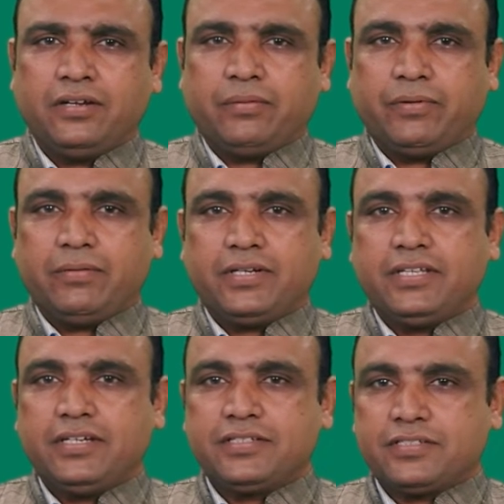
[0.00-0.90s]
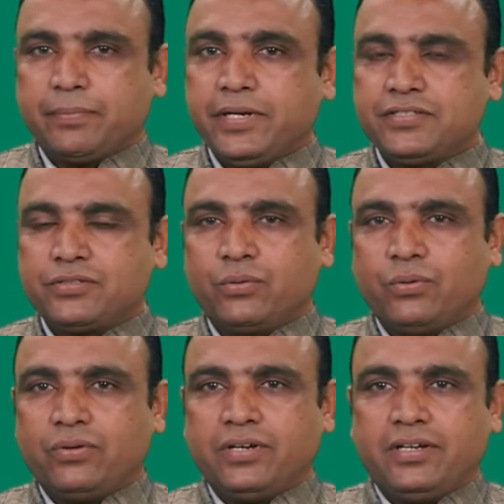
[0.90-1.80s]
whenever there is a suffix
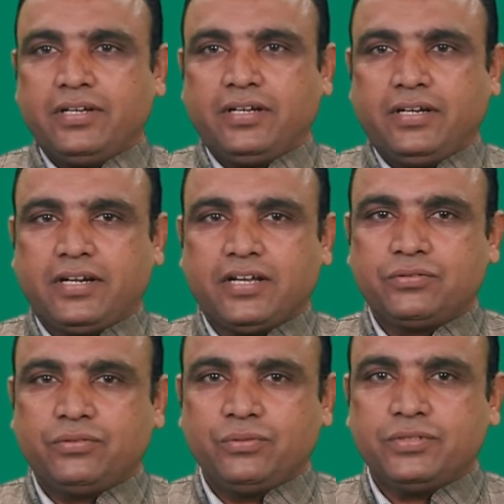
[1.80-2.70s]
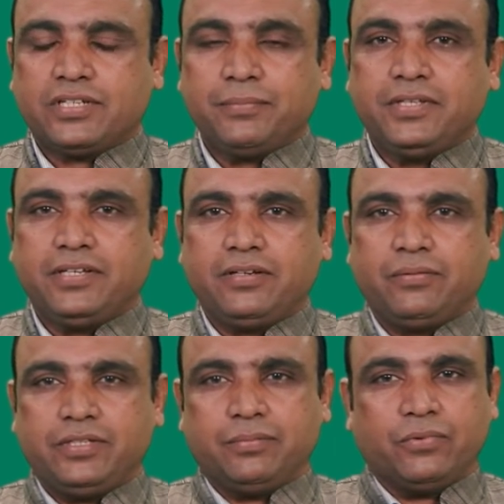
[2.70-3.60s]
co, it has to do something
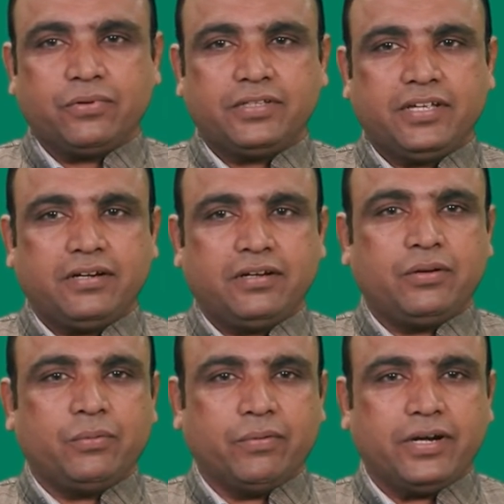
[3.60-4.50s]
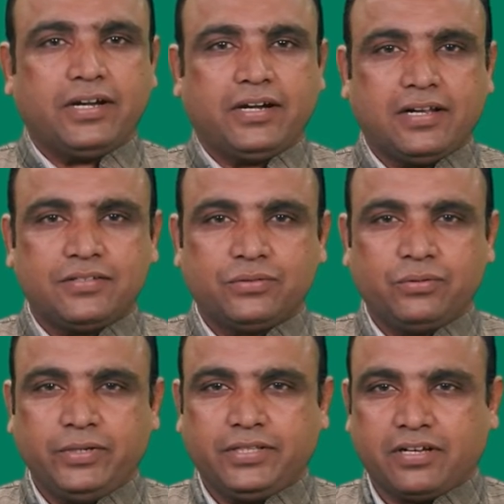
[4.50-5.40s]
with more than one and also
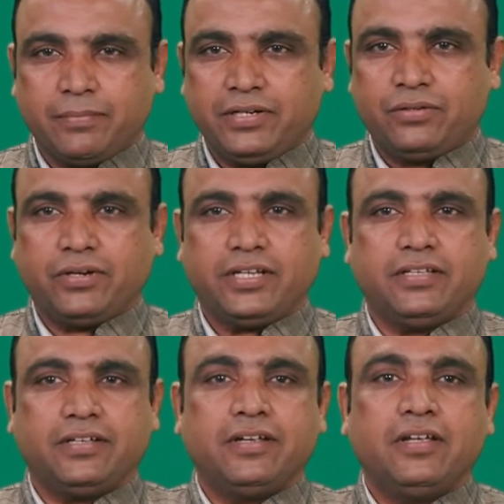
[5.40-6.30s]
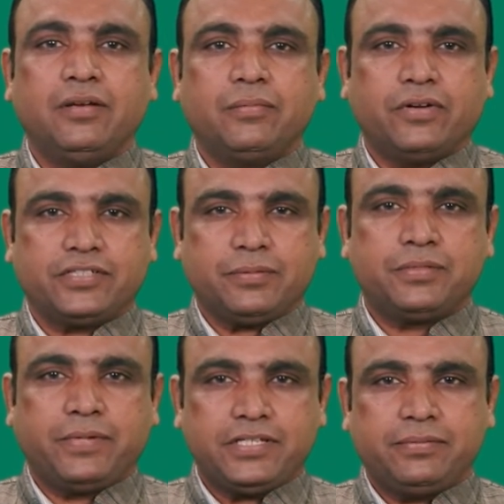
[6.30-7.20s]
with coming together for some
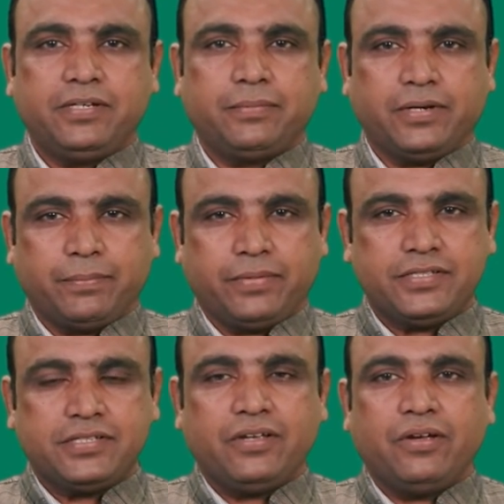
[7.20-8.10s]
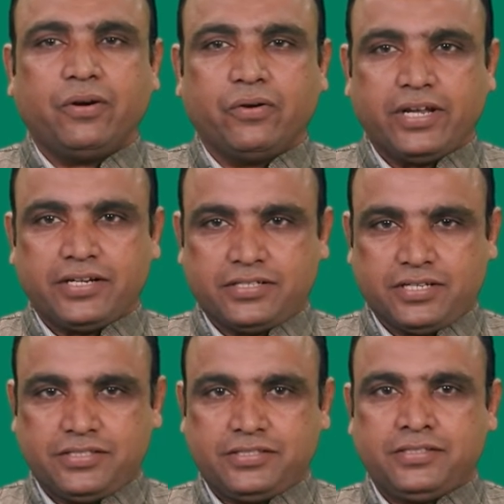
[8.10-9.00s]
specific purpose or
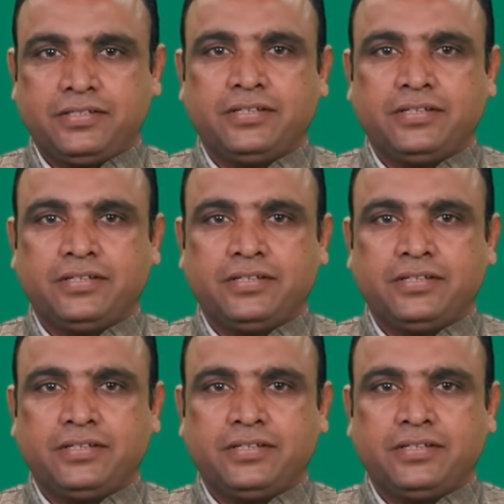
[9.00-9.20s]
actions.